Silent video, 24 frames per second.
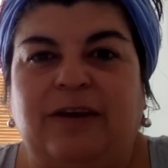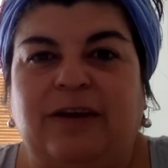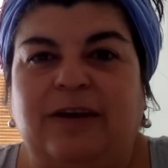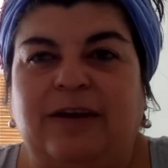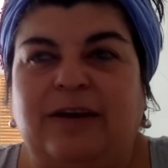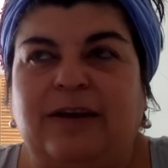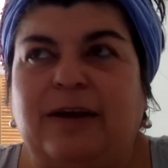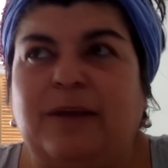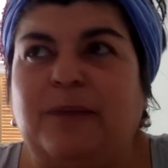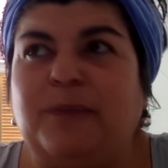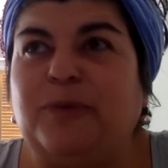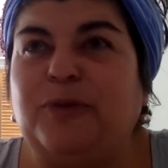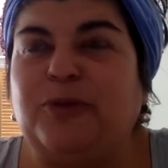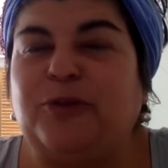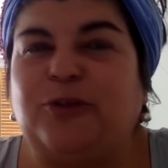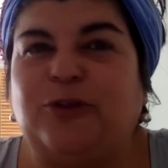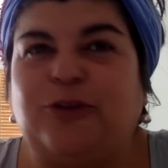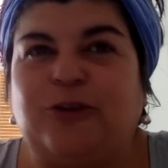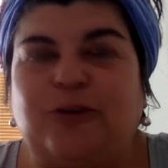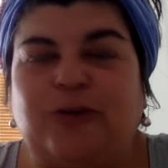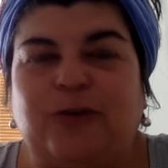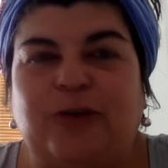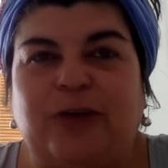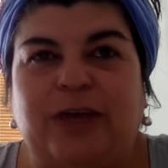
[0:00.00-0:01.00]
And number
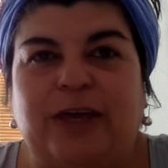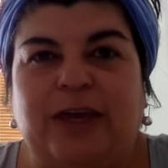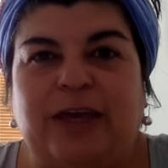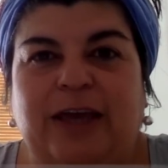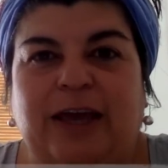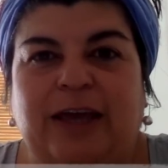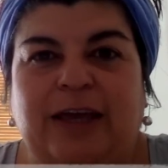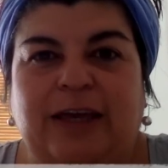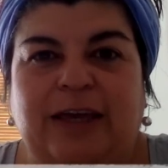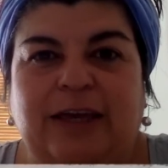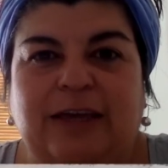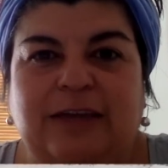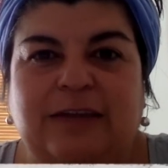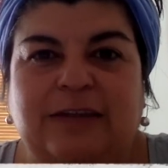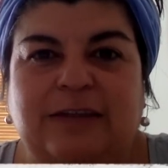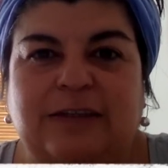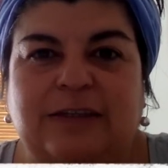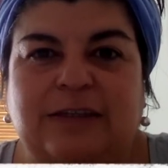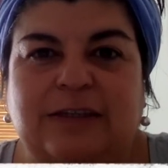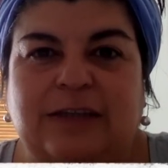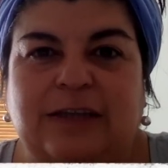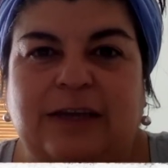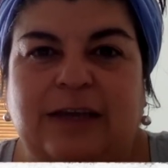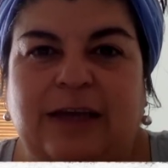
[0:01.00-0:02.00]
three, I think
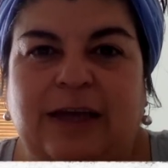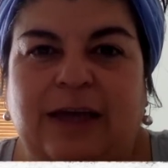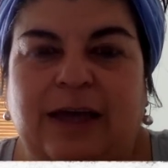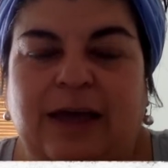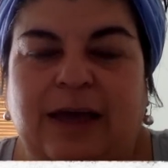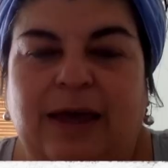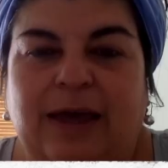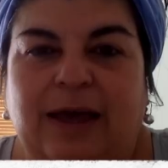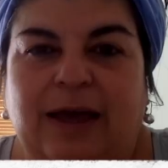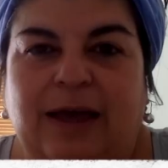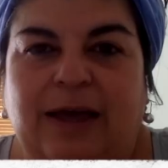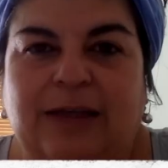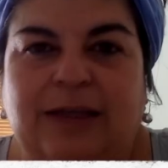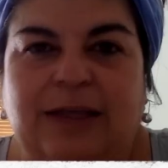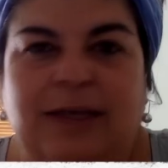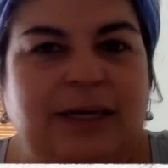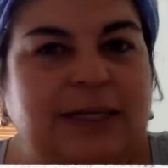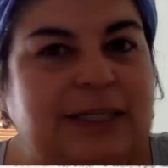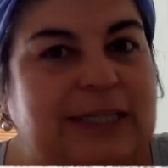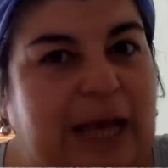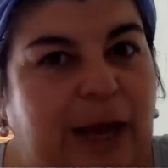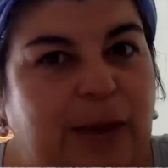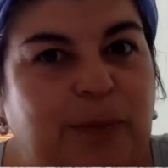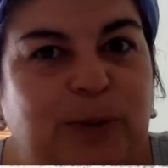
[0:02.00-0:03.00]

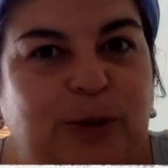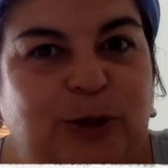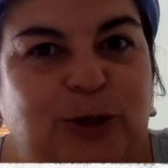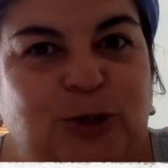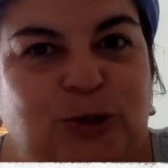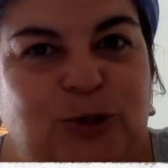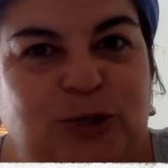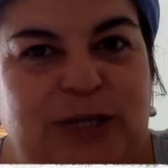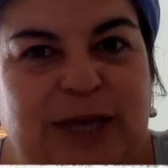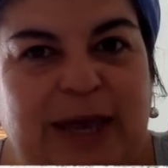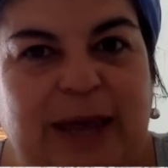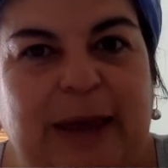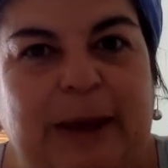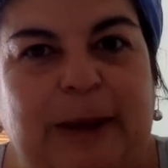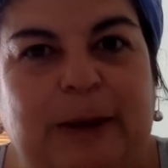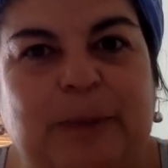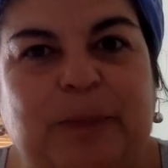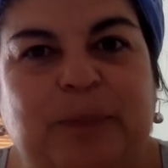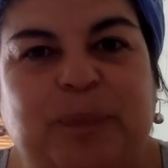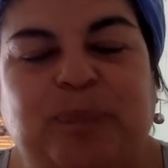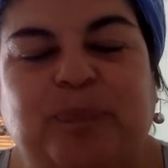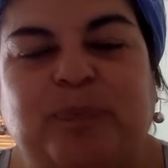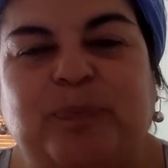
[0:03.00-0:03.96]
it's happened today.